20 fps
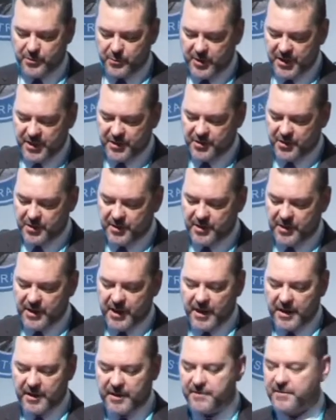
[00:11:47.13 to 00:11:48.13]
the region
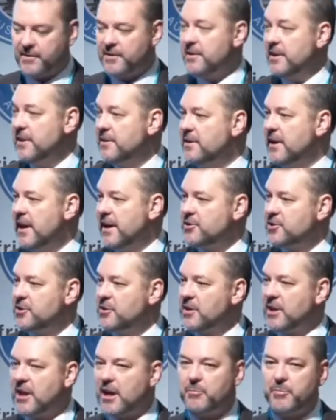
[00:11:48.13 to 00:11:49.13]
and
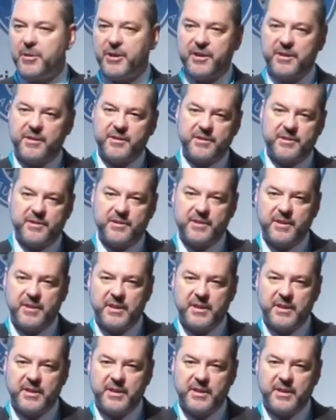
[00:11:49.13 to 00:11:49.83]
international companies.